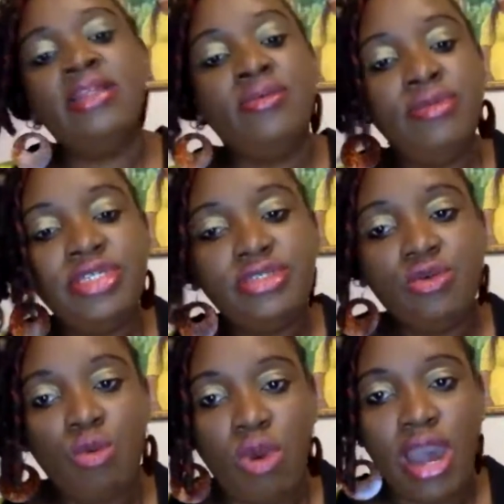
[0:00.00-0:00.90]
The
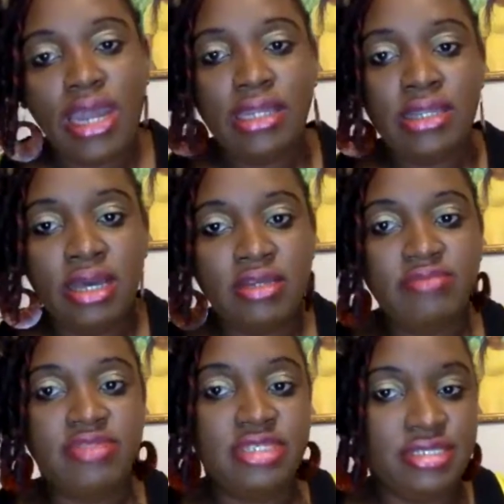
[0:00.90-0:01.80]
reason why a lot
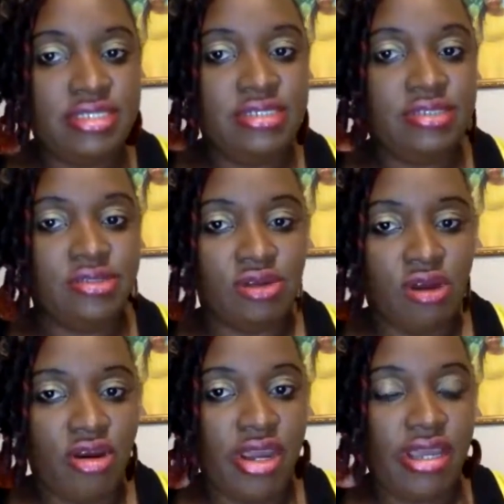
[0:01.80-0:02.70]
of diseases
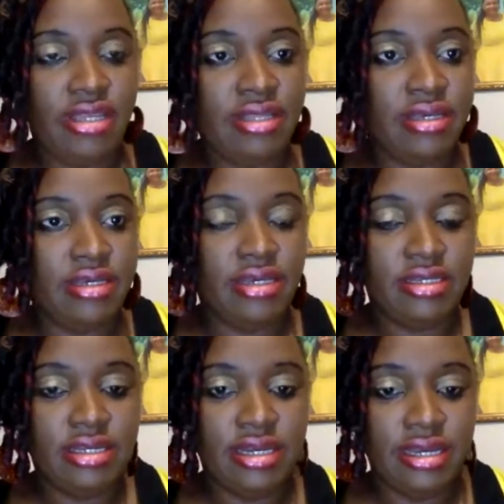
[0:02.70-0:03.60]
are in the
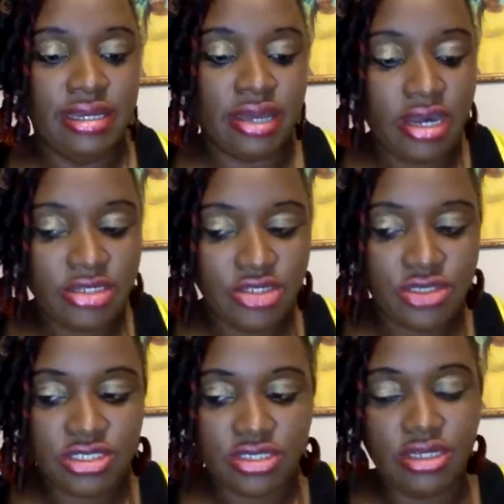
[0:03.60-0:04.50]

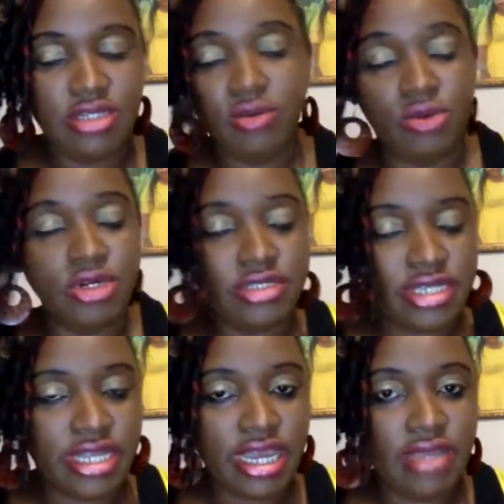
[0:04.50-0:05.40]
in the world
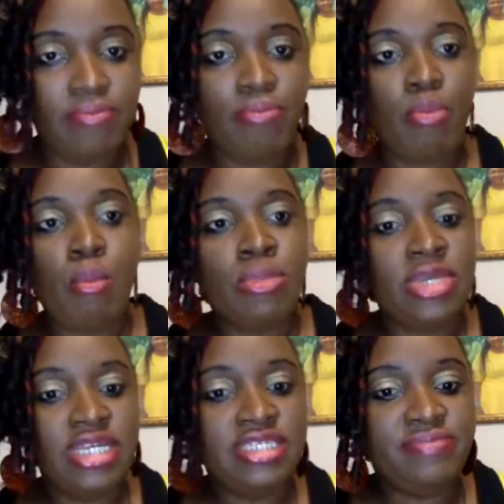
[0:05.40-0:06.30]
today,
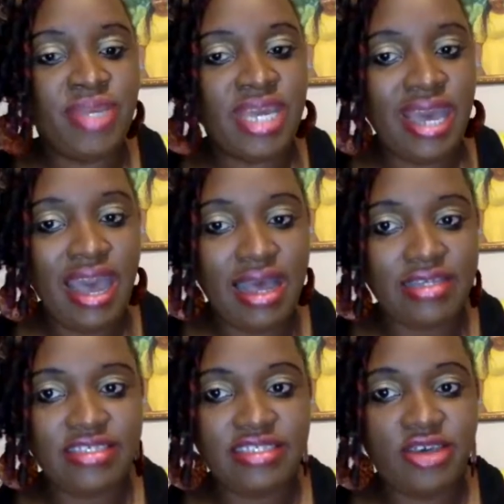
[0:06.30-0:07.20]
it's
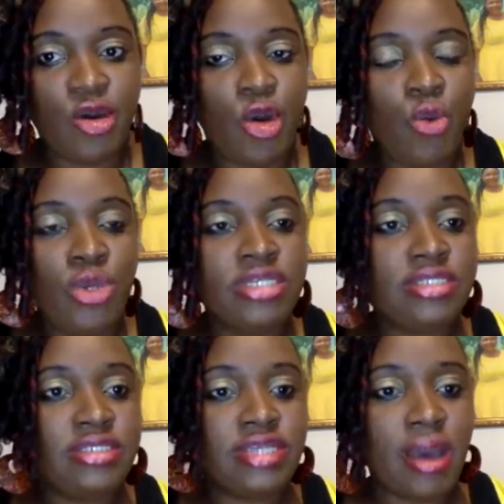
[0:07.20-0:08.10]
because we
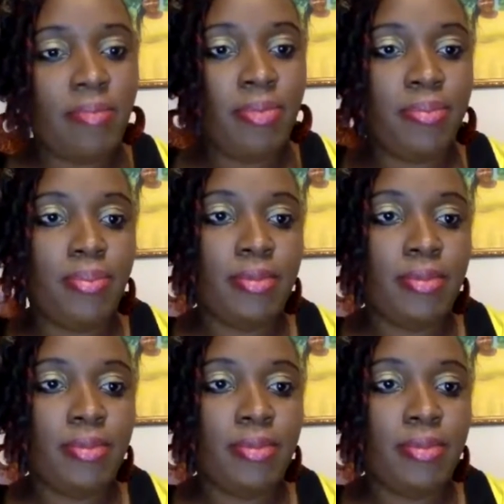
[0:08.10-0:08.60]
stop